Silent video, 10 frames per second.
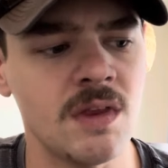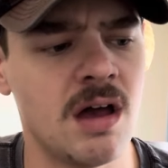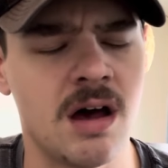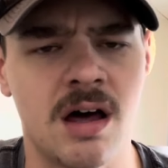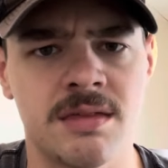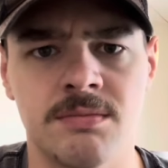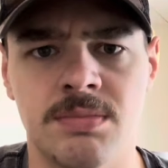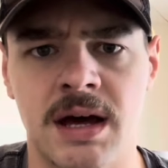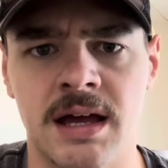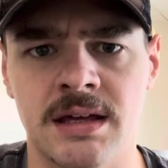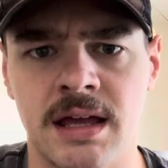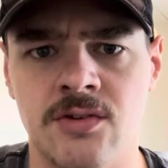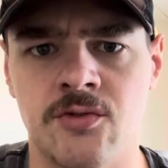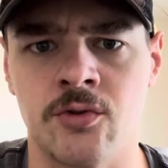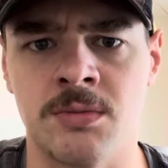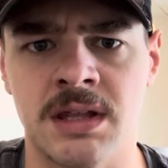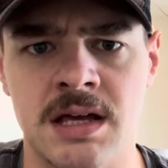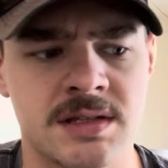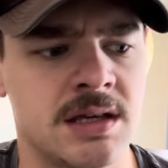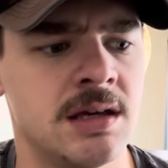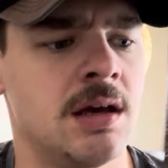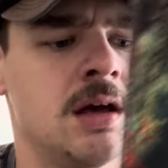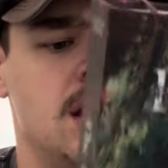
by Andrew Molesky,